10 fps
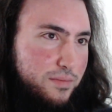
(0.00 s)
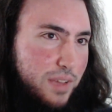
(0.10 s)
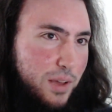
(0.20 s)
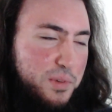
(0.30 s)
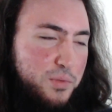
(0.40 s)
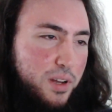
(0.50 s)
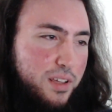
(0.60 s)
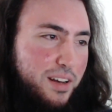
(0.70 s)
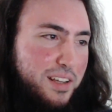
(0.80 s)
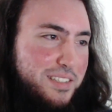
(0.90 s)
I mean, what
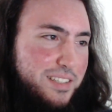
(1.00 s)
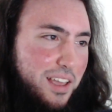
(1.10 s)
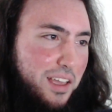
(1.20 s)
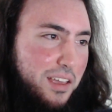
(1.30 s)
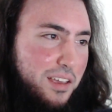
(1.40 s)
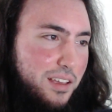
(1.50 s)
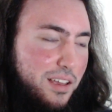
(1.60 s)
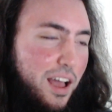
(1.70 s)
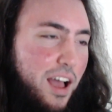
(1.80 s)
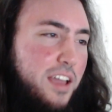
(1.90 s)
can I say?
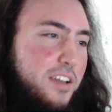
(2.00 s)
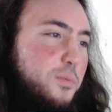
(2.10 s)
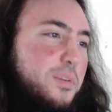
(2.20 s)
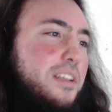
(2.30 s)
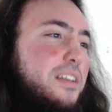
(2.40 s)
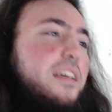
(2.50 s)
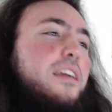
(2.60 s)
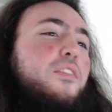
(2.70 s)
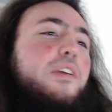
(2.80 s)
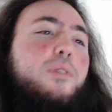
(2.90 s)
I completely
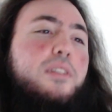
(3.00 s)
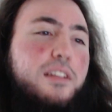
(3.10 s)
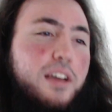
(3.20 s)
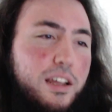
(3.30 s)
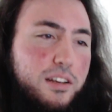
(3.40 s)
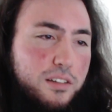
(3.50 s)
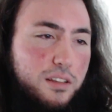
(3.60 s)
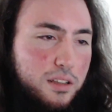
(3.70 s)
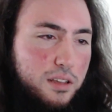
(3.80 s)
agree with the title.